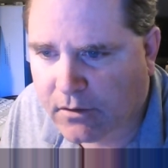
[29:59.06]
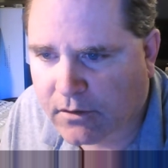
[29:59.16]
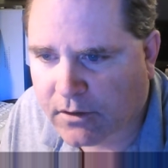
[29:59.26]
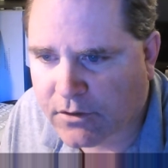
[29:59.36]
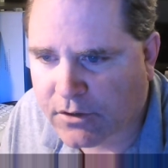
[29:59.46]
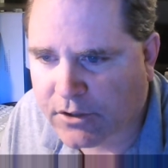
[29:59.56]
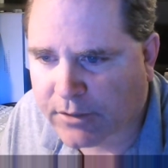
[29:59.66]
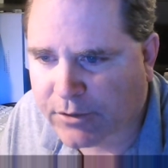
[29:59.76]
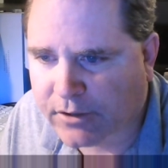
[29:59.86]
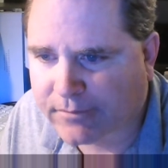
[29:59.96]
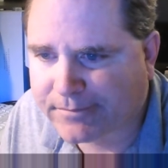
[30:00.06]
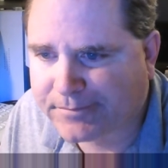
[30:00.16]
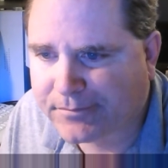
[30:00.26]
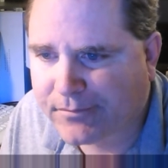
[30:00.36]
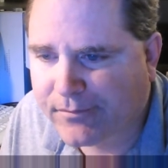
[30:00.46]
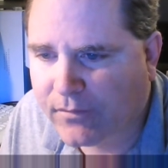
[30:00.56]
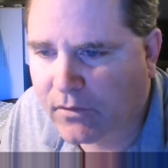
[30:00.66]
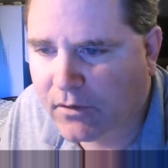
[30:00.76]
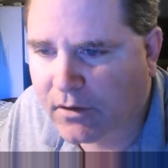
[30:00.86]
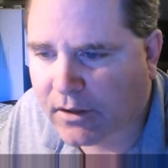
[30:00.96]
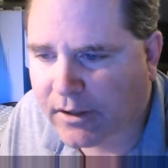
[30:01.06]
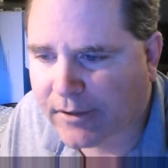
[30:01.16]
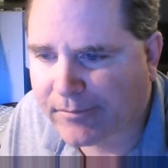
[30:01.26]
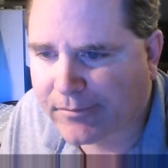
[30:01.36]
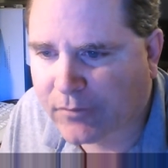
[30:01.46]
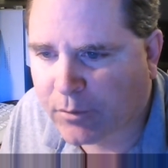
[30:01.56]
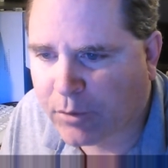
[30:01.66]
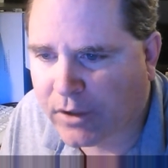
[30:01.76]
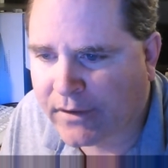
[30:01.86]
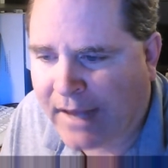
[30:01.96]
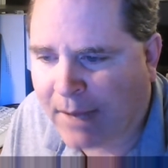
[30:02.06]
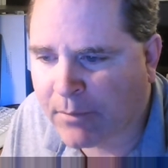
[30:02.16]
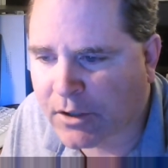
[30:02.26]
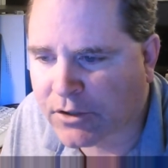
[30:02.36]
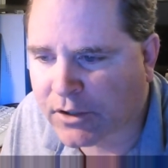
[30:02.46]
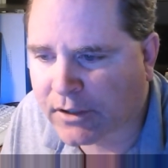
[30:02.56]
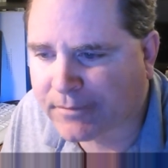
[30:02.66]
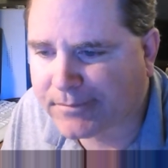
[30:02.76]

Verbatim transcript: Where's Egyptian? Okay, we'll put that much in.